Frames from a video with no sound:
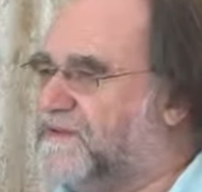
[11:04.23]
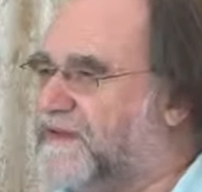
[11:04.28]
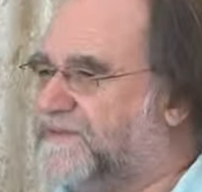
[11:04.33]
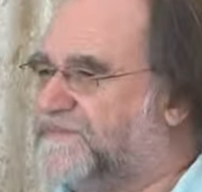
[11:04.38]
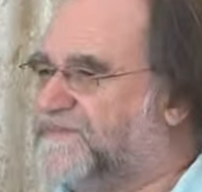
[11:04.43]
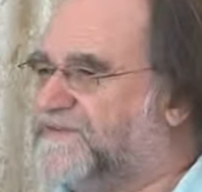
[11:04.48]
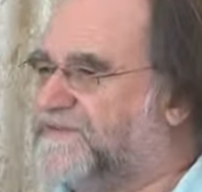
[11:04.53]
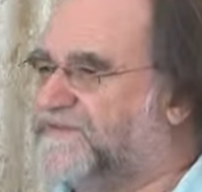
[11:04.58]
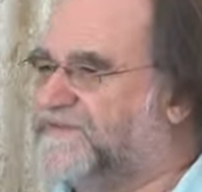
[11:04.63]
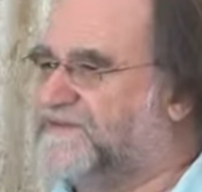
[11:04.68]

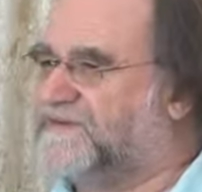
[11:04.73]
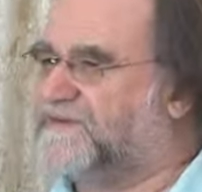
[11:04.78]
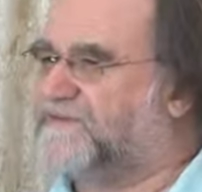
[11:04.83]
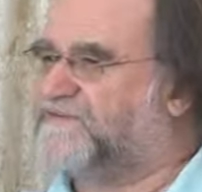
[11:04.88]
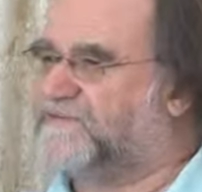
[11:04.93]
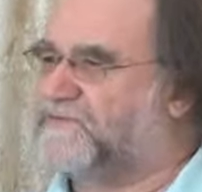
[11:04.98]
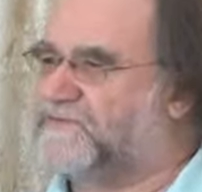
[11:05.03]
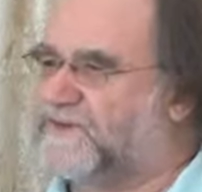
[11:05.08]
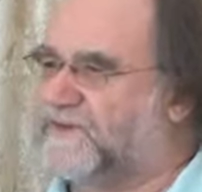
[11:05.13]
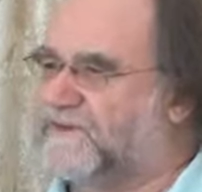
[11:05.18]
and to see
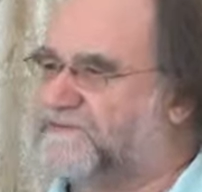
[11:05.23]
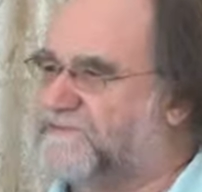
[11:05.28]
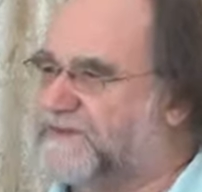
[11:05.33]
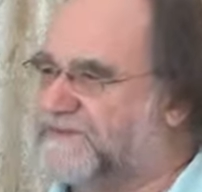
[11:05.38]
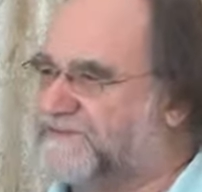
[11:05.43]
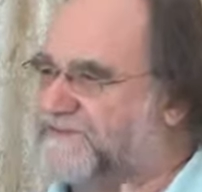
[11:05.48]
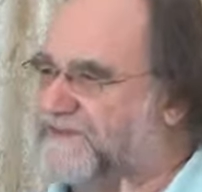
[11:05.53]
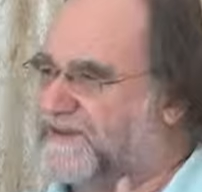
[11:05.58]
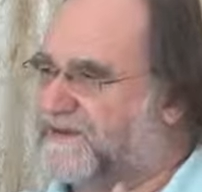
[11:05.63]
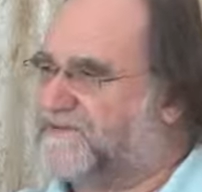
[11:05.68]
if you can
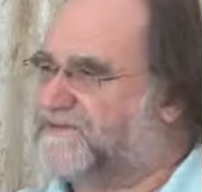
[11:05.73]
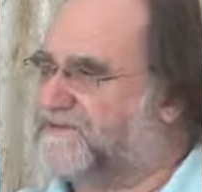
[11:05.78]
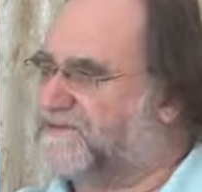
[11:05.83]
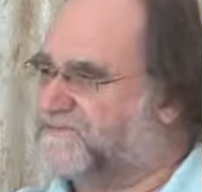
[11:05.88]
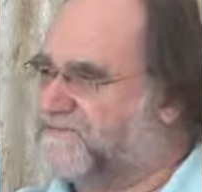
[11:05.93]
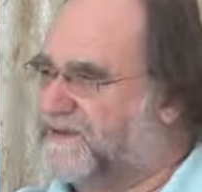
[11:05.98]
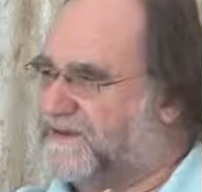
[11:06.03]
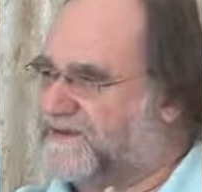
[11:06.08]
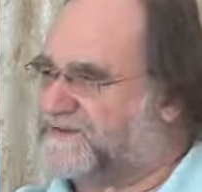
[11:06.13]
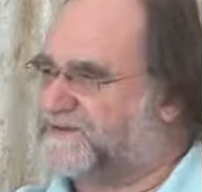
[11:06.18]
maintain
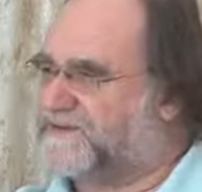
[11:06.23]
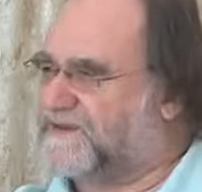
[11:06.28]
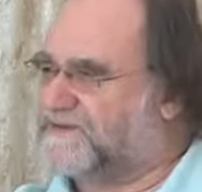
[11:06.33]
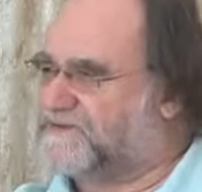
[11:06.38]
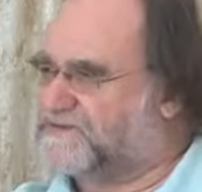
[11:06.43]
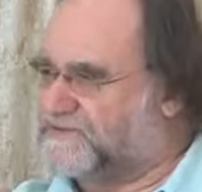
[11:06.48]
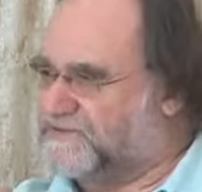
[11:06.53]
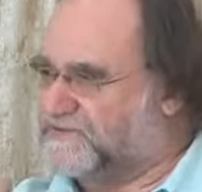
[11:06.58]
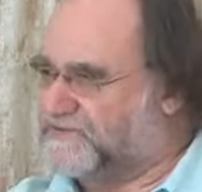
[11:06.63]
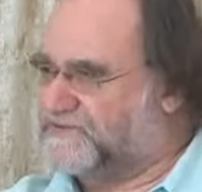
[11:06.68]
the
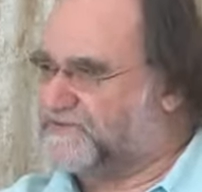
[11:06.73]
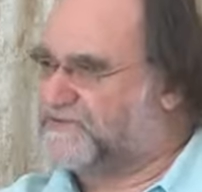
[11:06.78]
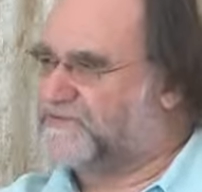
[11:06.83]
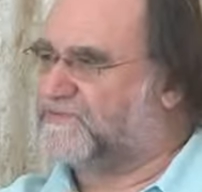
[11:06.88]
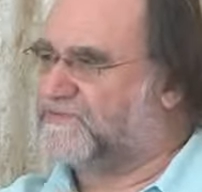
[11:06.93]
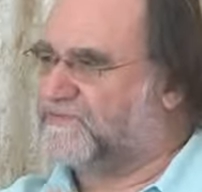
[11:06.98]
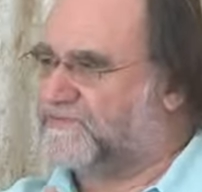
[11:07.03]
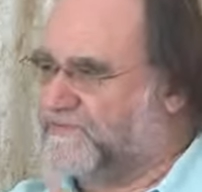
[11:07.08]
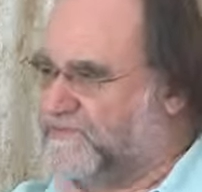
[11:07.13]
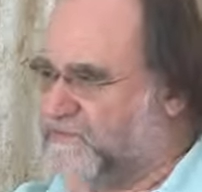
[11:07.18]
meditation
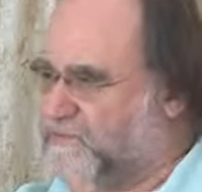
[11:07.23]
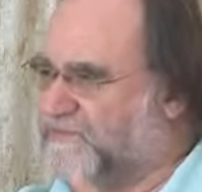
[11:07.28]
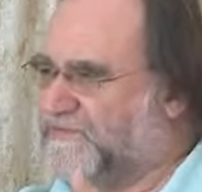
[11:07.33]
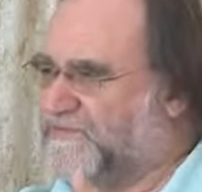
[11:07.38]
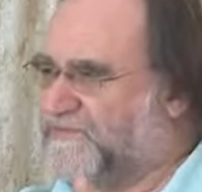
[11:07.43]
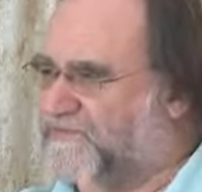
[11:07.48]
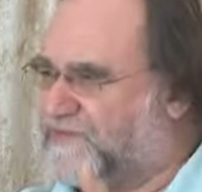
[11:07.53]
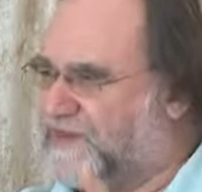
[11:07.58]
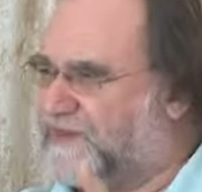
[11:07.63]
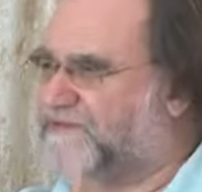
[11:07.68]
through
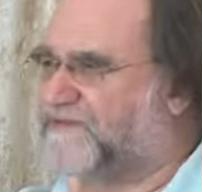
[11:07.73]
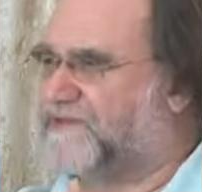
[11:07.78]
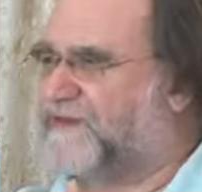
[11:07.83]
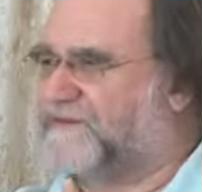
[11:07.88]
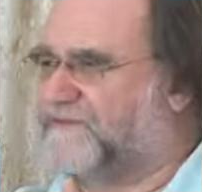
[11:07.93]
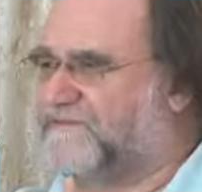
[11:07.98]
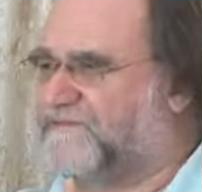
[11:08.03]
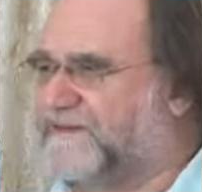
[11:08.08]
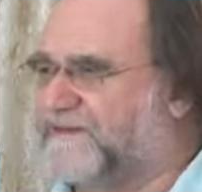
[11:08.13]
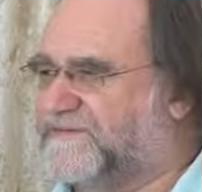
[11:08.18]
also that
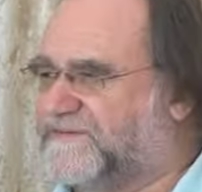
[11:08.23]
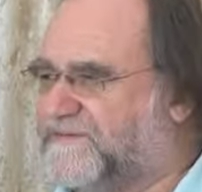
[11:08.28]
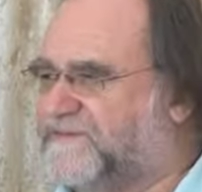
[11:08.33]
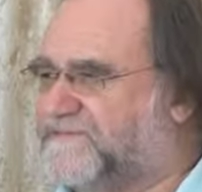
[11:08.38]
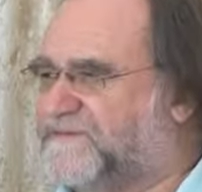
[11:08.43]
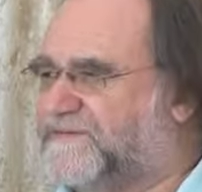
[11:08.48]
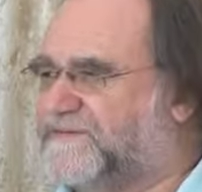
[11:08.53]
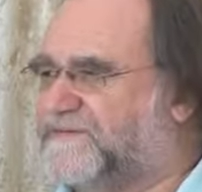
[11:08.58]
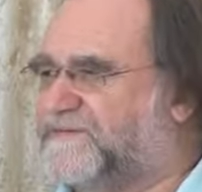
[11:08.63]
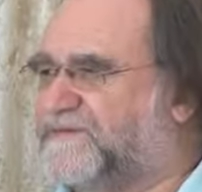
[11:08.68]
kind of
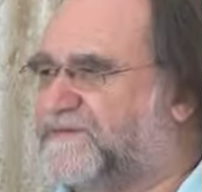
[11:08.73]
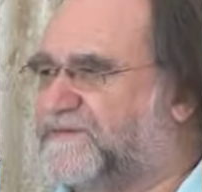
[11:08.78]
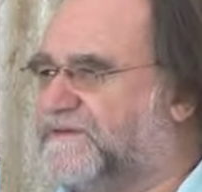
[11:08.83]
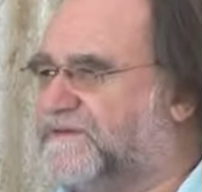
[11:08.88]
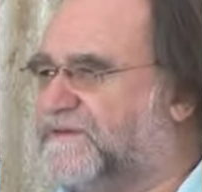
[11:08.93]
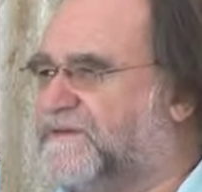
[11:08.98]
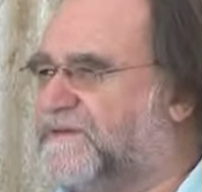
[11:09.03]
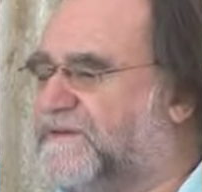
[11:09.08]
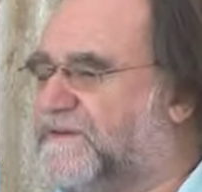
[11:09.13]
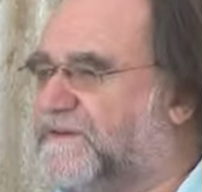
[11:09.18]
activity.
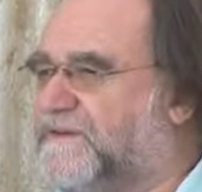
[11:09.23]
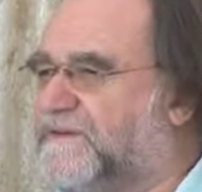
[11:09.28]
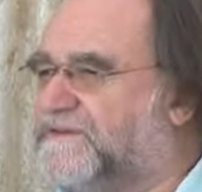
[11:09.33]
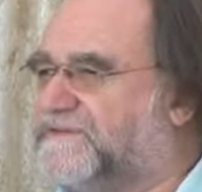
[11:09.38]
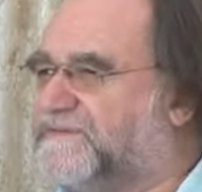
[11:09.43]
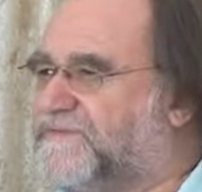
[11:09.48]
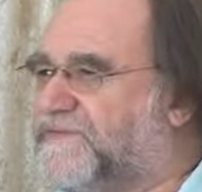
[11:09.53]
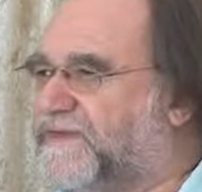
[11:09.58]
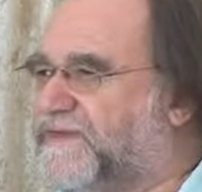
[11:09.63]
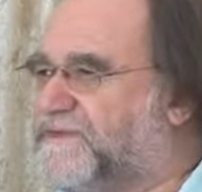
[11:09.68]

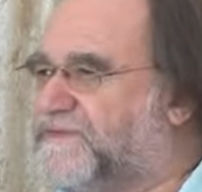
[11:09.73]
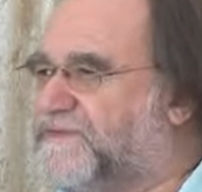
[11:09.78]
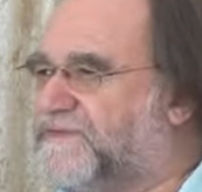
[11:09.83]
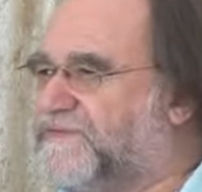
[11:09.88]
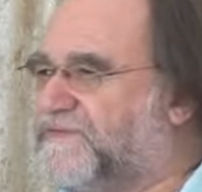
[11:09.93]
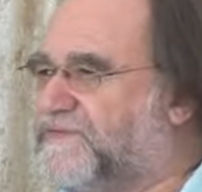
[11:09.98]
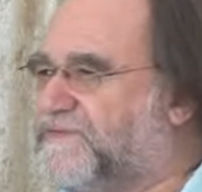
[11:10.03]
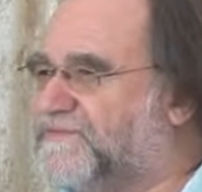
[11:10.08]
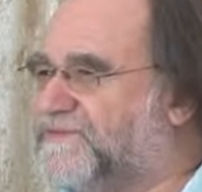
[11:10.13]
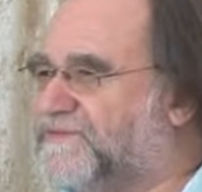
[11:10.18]
Mm-hmm. So that
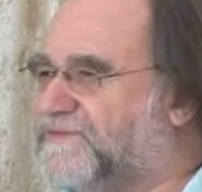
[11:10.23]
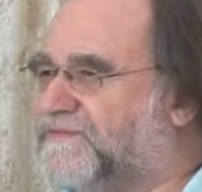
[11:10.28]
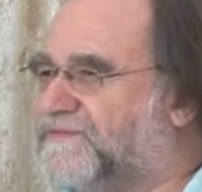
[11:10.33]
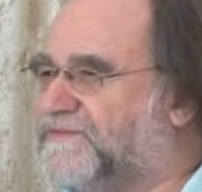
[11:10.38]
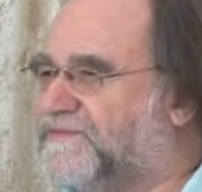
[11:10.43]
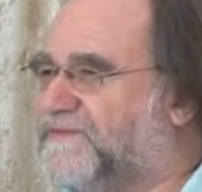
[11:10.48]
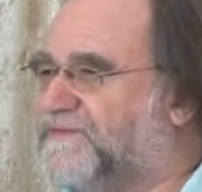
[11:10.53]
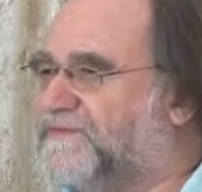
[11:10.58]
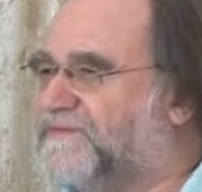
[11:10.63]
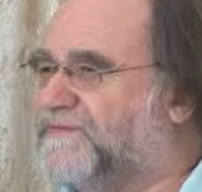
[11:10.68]
goes on till
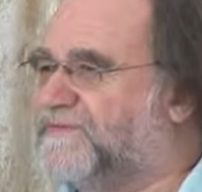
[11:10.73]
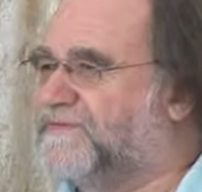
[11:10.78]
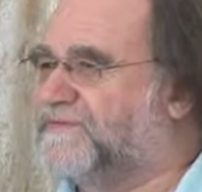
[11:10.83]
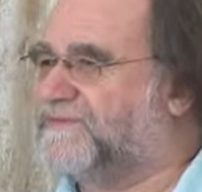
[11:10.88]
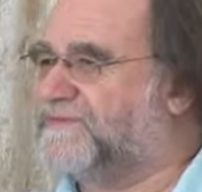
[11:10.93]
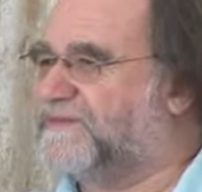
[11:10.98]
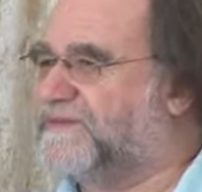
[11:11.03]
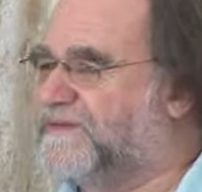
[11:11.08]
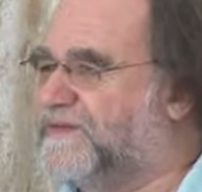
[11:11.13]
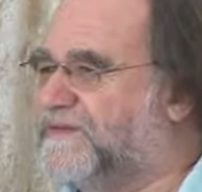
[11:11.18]

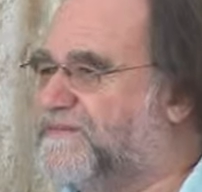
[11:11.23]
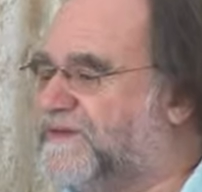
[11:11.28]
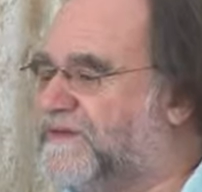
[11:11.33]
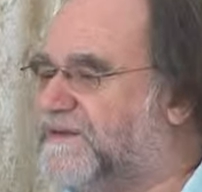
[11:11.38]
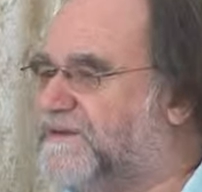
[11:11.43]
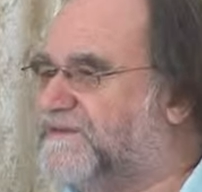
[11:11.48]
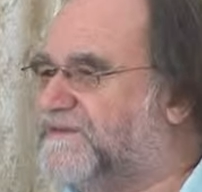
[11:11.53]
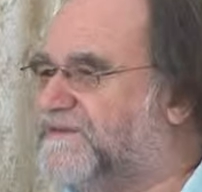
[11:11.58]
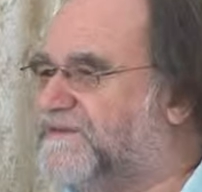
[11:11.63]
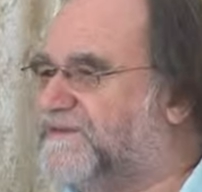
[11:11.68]
6:30, and
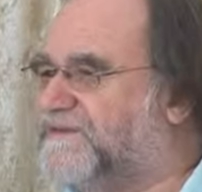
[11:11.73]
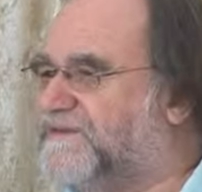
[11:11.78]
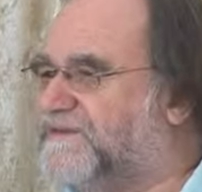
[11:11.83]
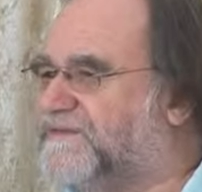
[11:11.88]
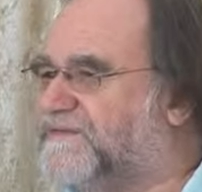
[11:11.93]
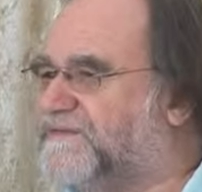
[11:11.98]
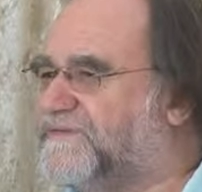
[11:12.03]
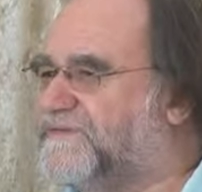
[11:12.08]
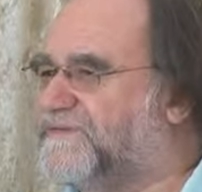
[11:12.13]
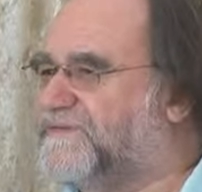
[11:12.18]
then at
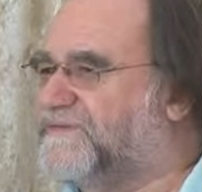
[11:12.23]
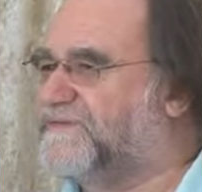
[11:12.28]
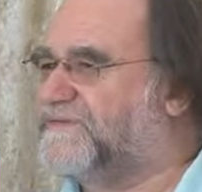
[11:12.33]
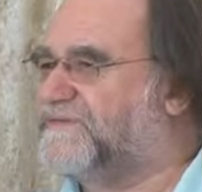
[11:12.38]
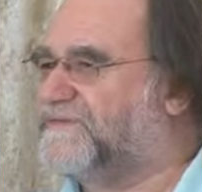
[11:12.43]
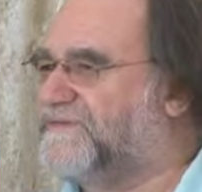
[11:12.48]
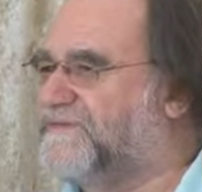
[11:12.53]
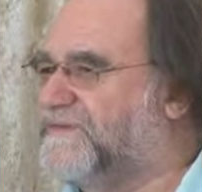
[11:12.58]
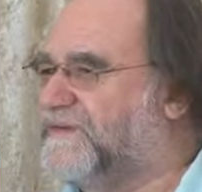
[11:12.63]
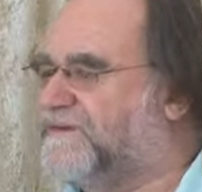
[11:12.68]

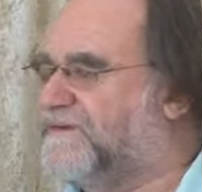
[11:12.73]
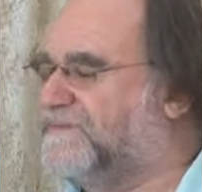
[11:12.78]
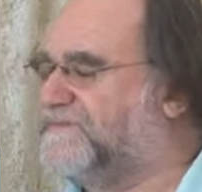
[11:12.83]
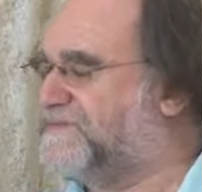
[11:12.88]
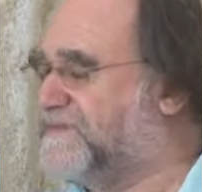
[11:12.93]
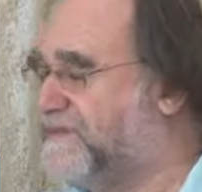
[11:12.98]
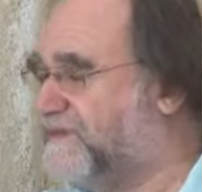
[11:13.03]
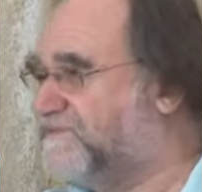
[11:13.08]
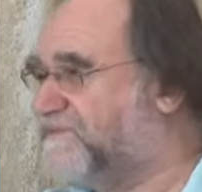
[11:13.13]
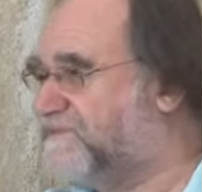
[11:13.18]

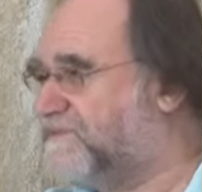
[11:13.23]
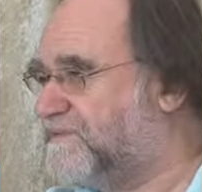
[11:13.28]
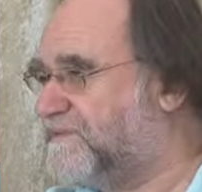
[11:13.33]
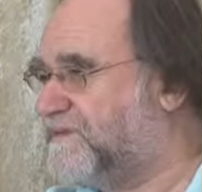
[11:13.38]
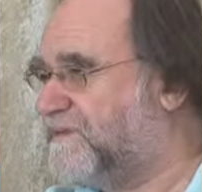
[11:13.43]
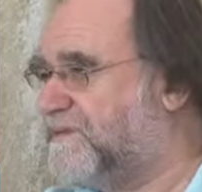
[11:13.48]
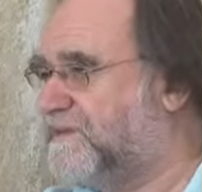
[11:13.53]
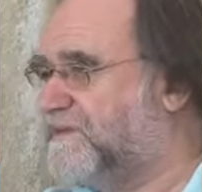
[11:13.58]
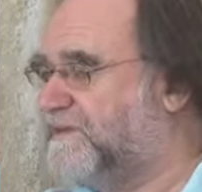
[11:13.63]
7,